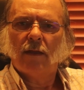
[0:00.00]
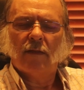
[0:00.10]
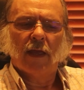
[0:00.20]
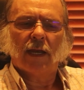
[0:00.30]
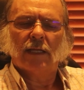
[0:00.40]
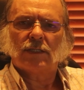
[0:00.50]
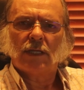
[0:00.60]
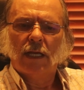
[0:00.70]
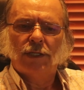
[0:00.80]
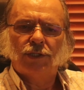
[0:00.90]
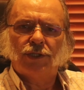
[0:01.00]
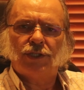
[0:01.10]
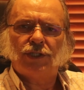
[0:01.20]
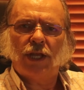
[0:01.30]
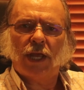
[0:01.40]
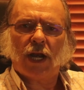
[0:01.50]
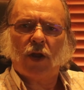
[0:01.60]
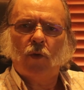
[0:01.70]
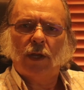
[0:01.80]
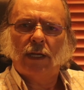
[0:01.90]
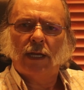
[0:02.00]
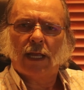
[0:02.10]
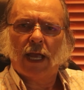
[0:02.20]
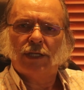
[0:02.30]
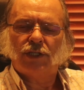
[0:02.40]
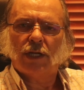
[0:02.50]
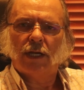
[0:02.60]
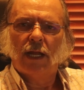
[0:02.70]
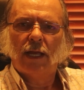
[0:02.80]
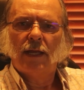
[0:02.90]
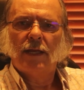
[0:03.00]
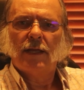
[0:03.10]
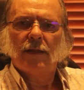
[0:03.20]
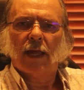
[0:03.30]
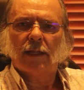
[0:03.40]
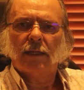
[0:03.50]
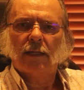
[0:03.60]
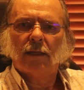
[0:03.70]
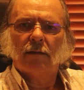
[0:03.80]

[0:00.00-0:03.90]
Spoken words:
There is zero indication that